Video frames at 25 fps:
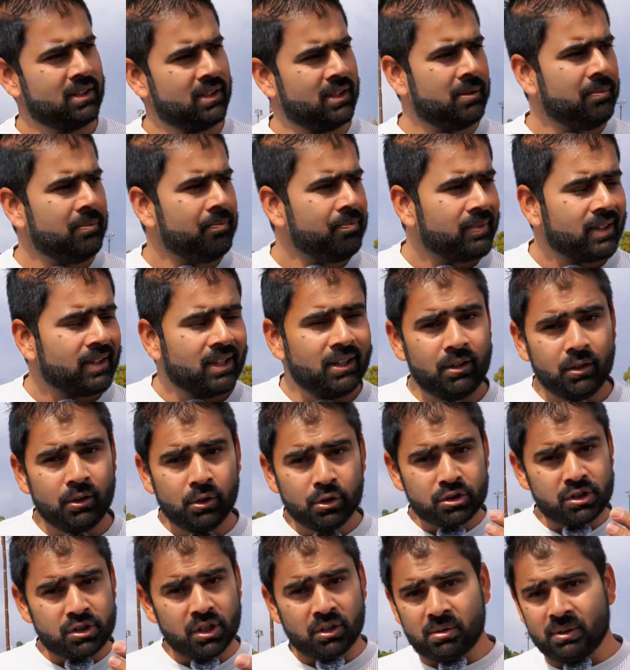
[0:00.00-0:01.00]
uh,
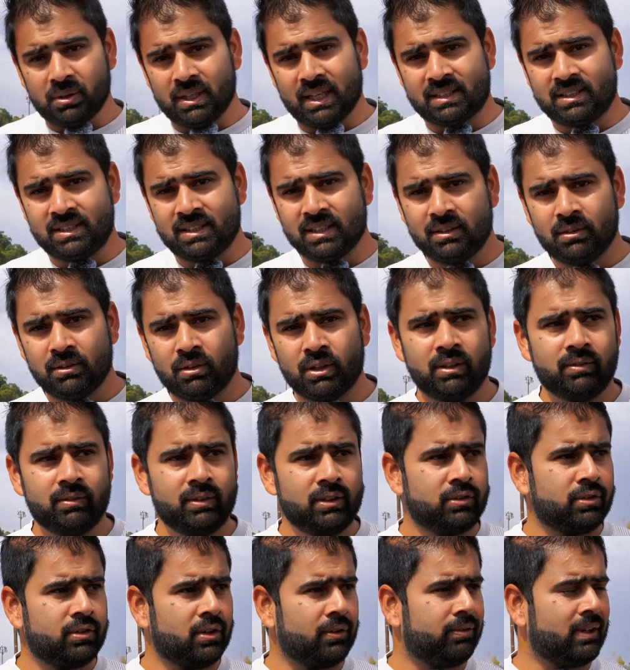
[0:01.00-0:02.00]
lose the connection, or
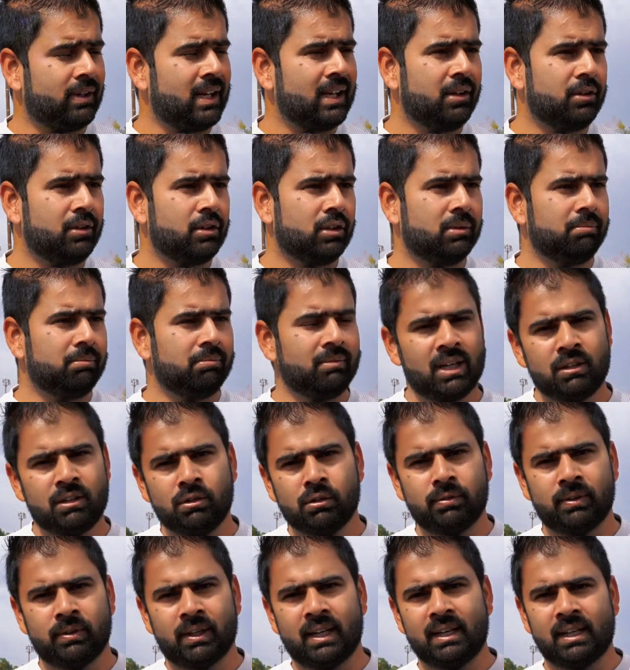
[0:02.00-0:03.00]
even if you're flying it on the
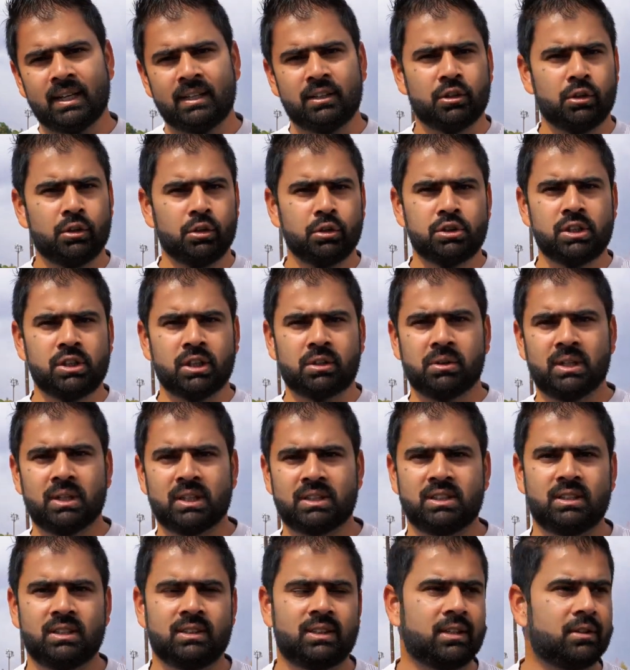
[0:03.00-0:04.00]
manual flight and you lose the
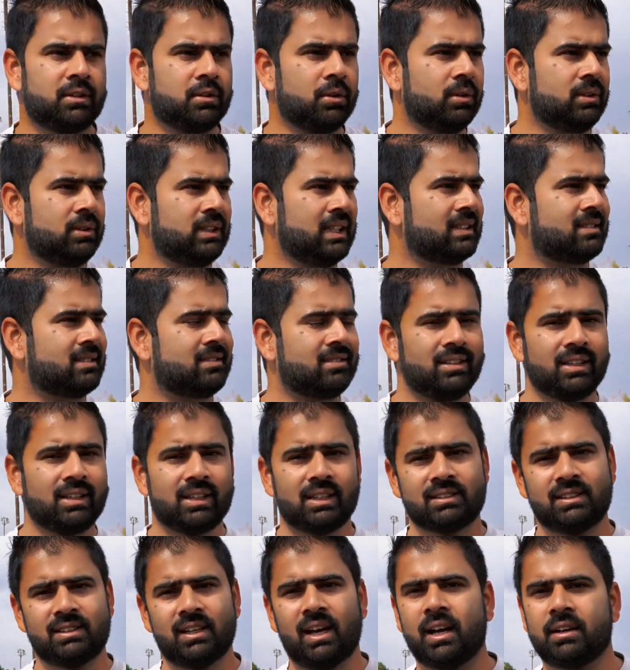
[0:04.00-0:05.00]
connection, the drone just
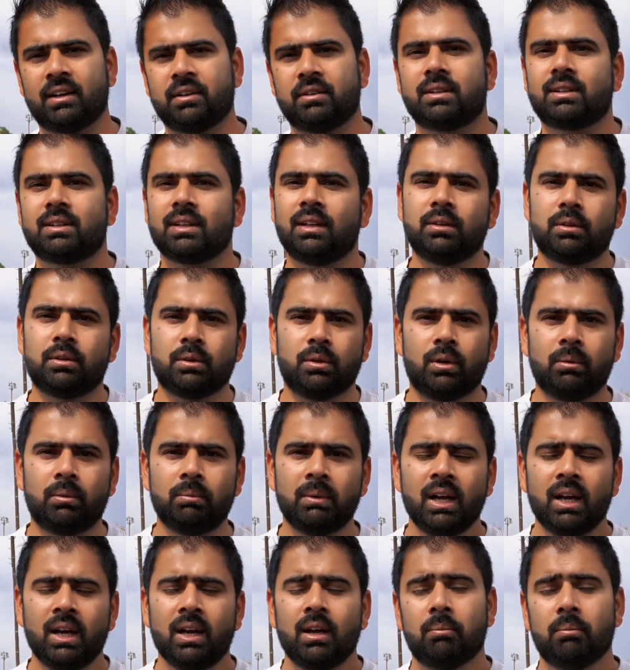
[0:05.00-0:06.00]
triggers the auto return to home.
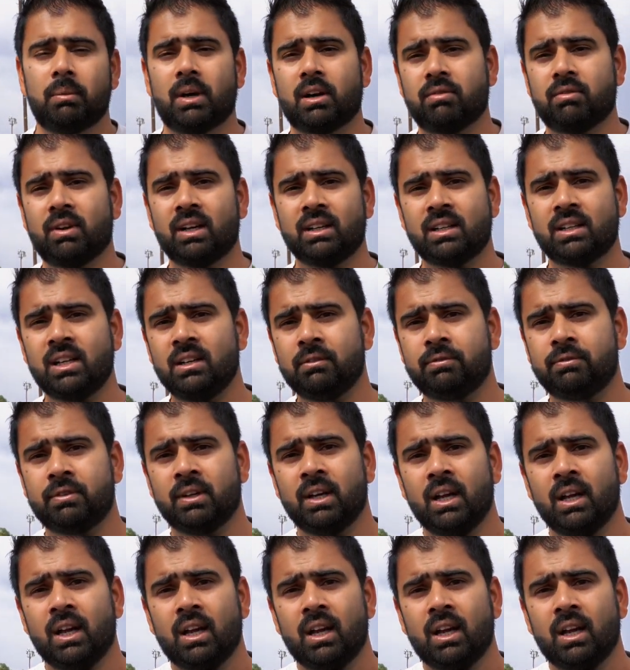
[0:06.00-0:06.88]
But what if